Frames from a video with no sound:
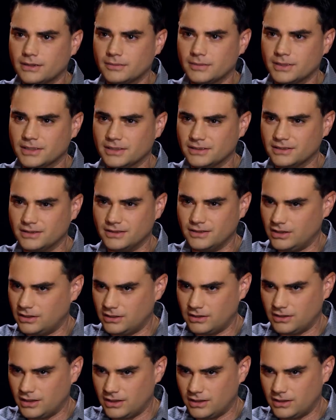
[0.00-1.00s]
I mean,
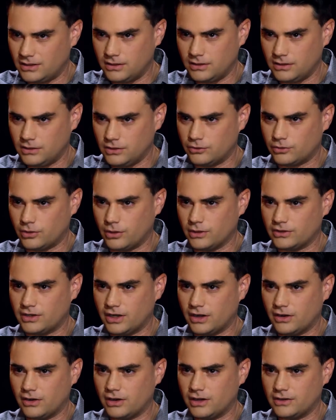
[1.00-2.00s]
that that you drone a
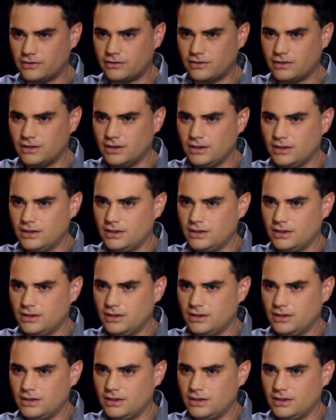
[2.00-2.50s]
terrorist,